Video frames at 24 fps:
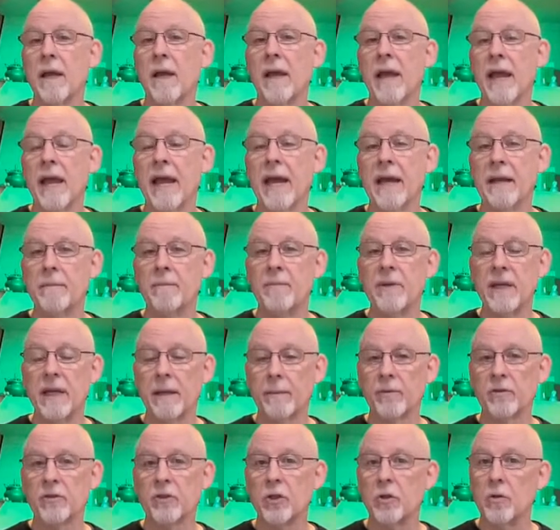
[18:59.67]
and be
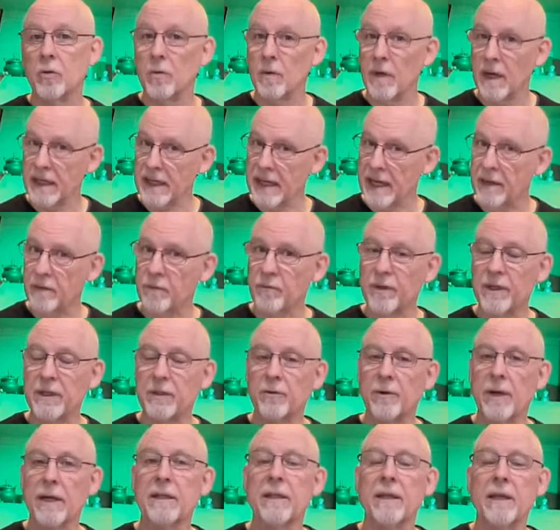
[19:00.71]
able to, again,
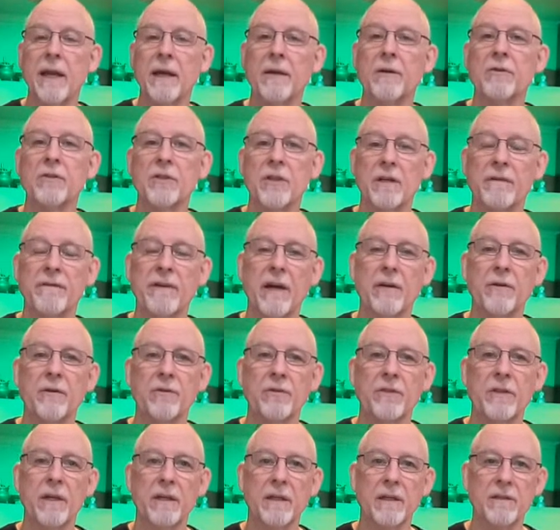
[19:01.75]
redirect the energy of how your
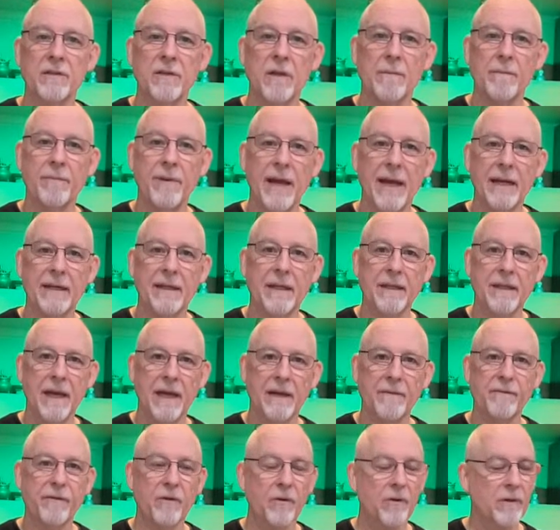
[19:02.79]
stick is impacting
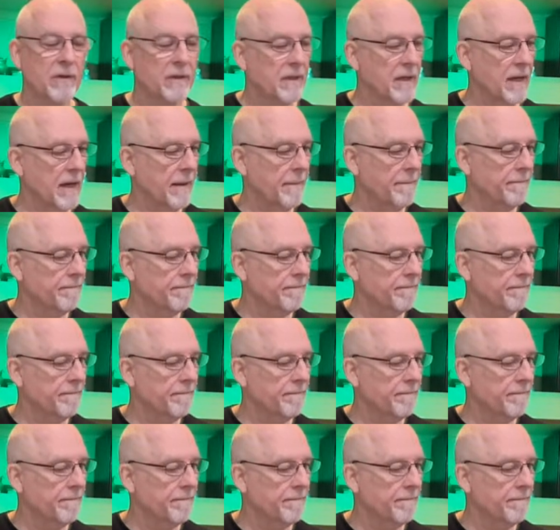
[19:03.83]
that floor tom.